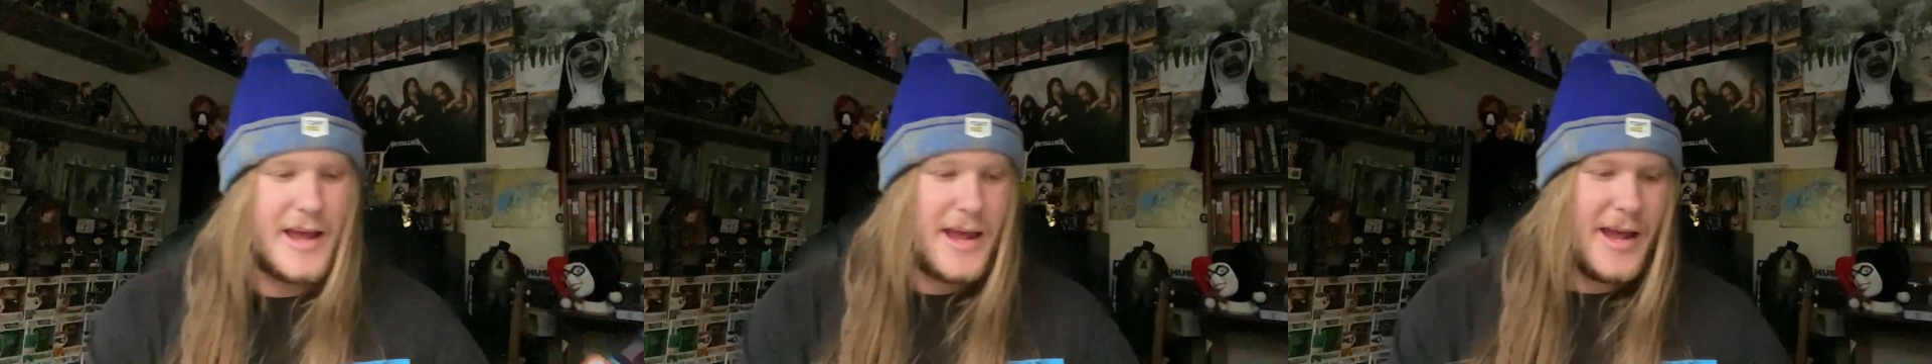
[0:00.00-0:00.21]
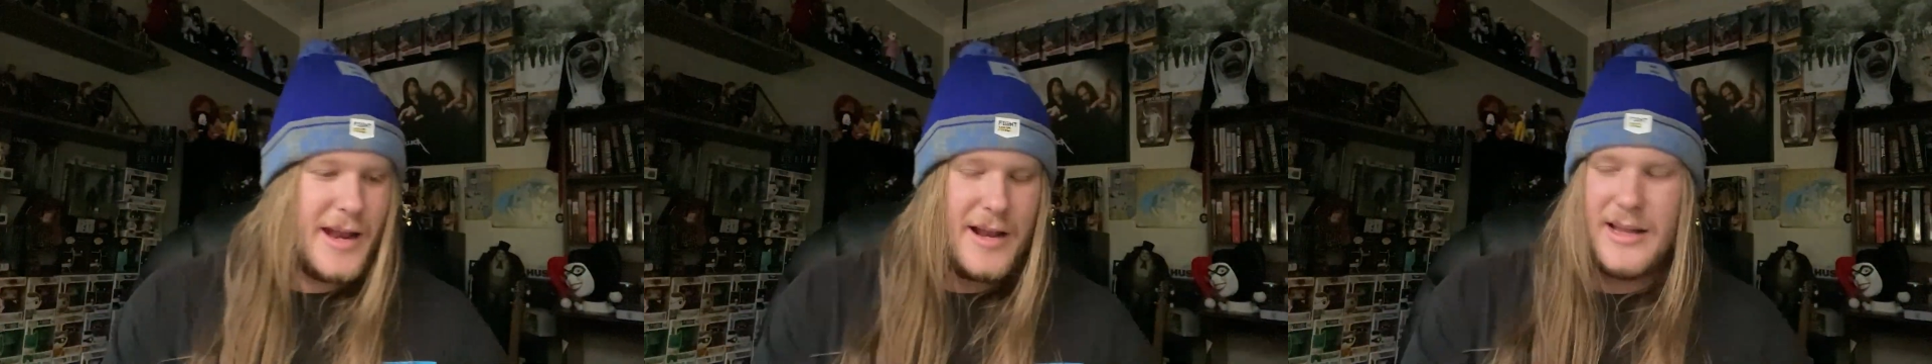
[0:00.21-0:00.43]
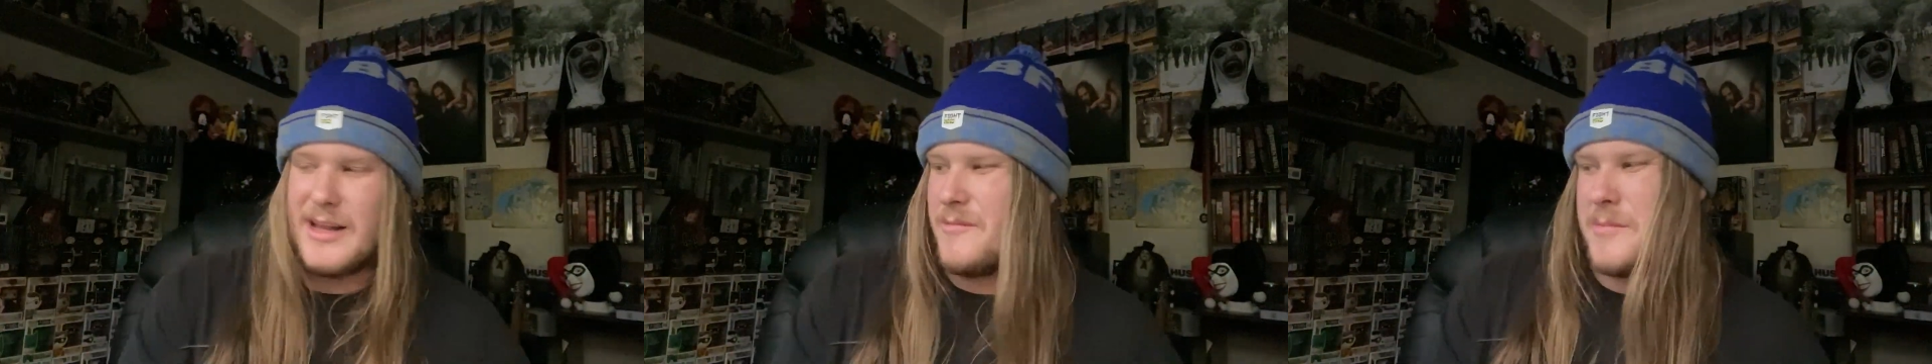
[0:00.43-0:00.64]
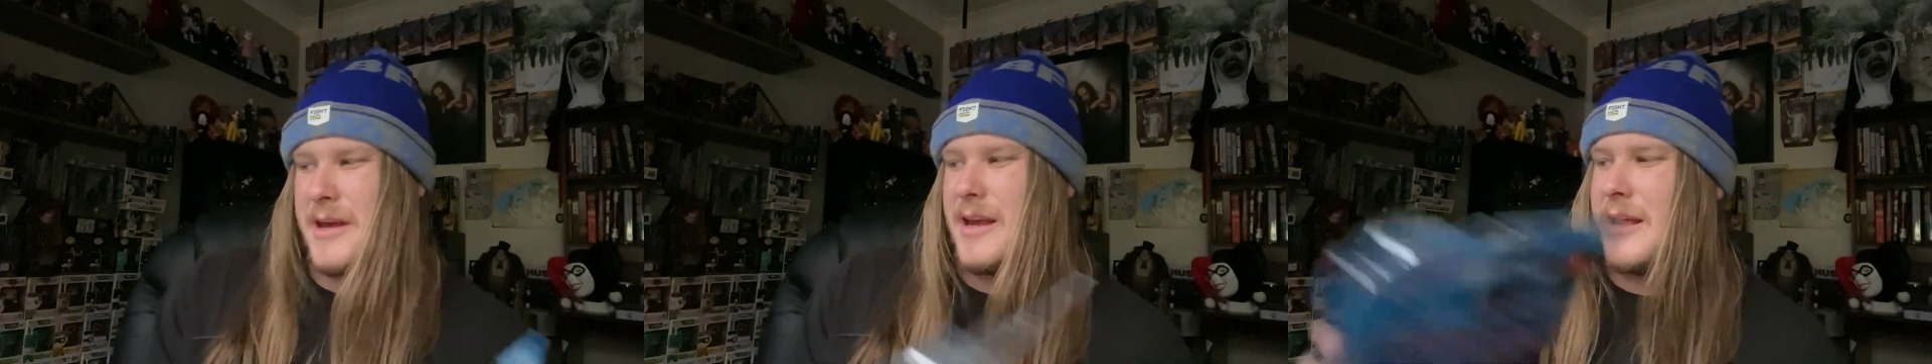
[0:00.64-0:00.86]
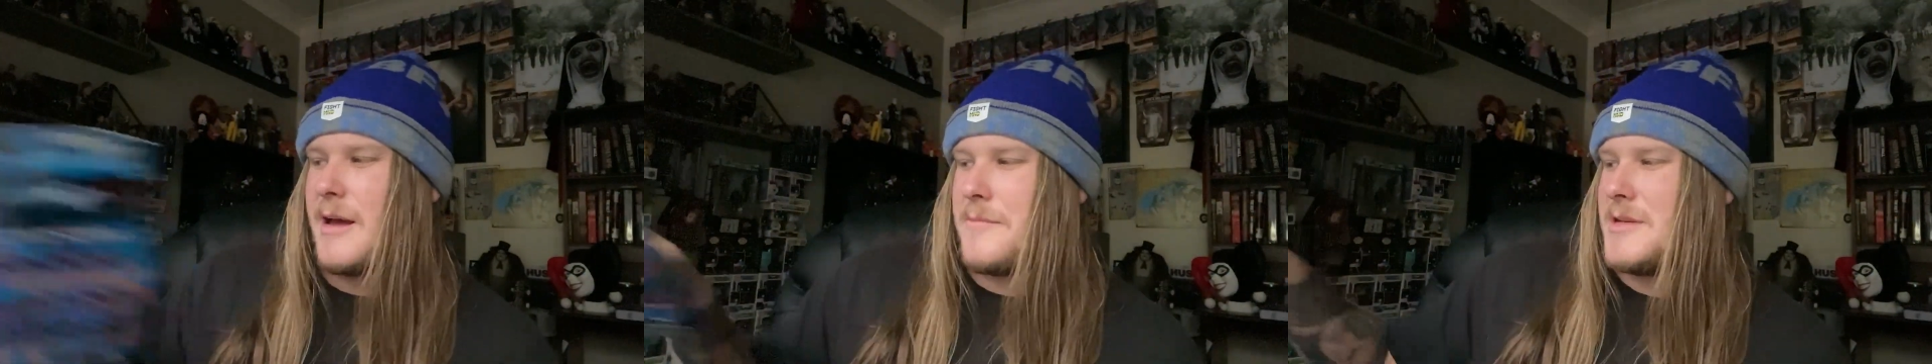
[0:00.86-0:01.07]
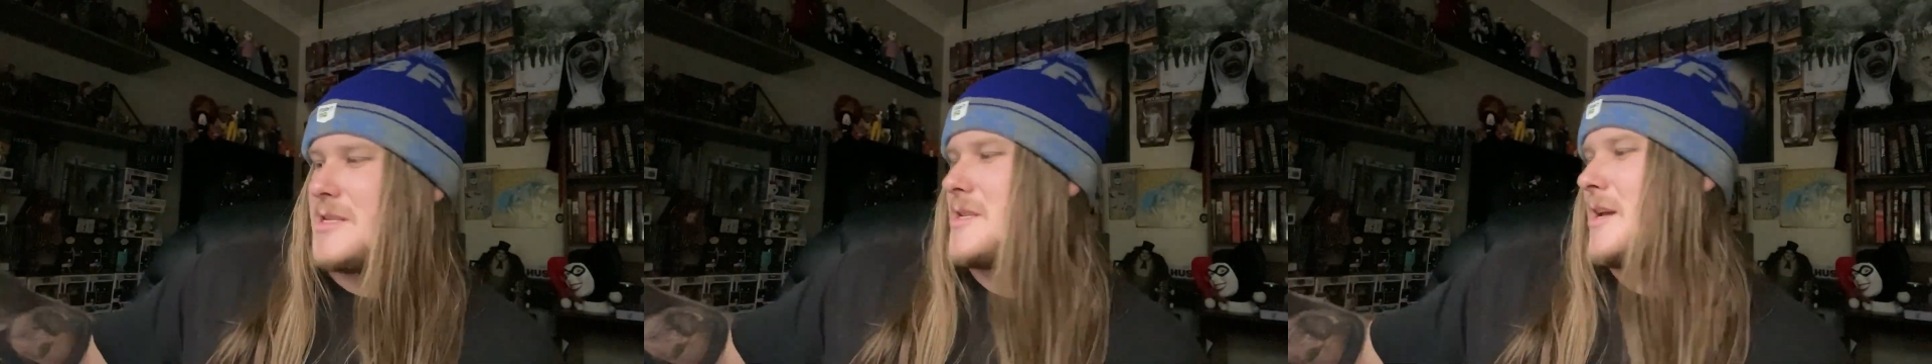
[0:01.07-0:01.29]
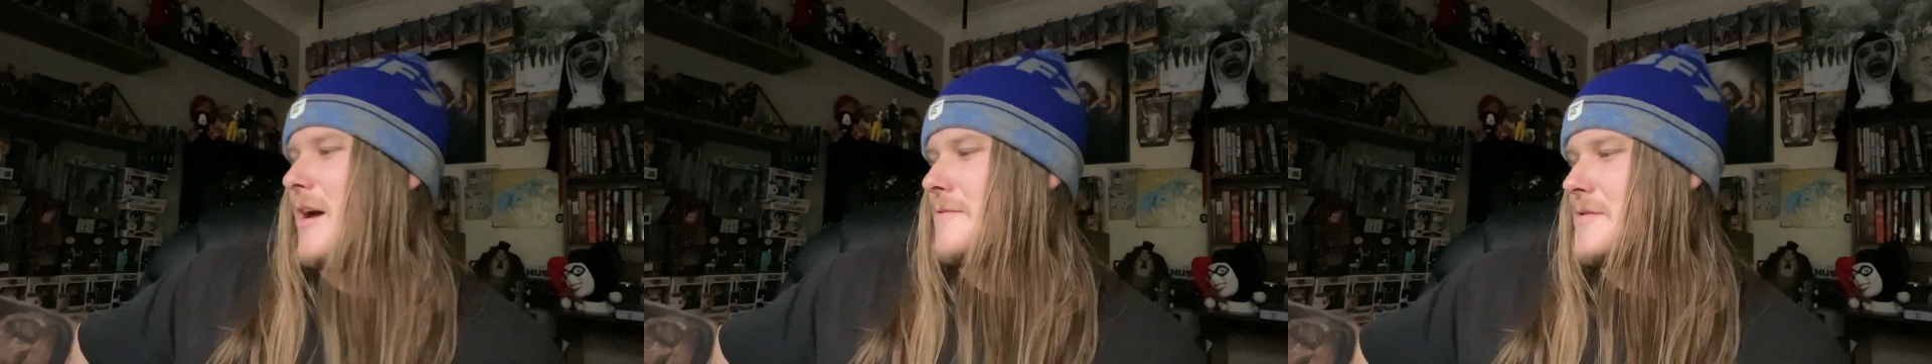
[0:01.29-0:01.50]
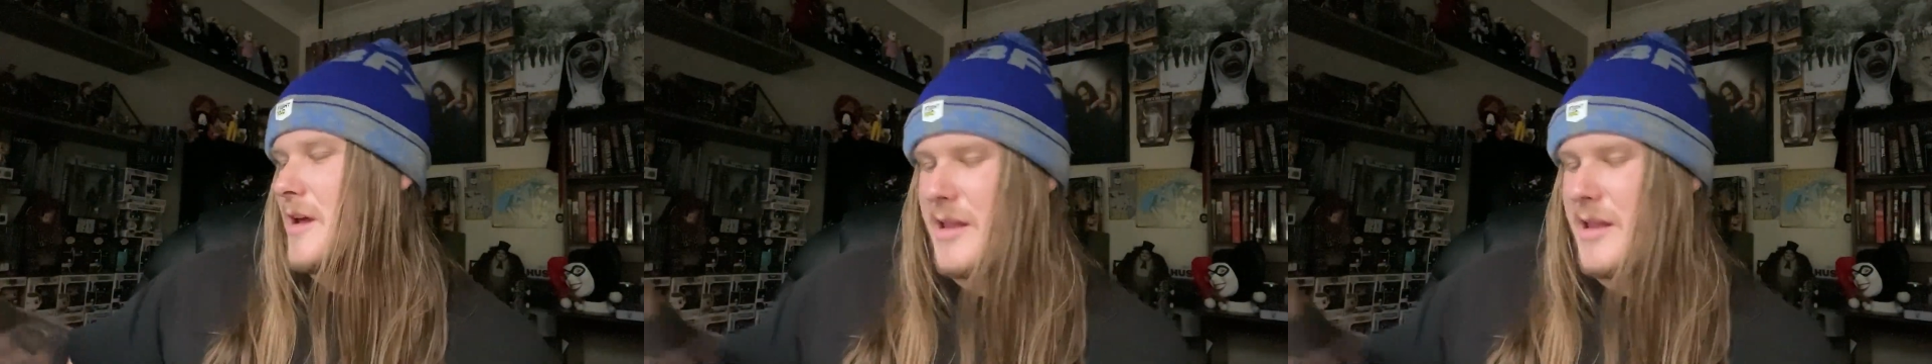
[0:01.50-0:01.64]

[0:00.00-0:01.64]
and I love picking up this stuff.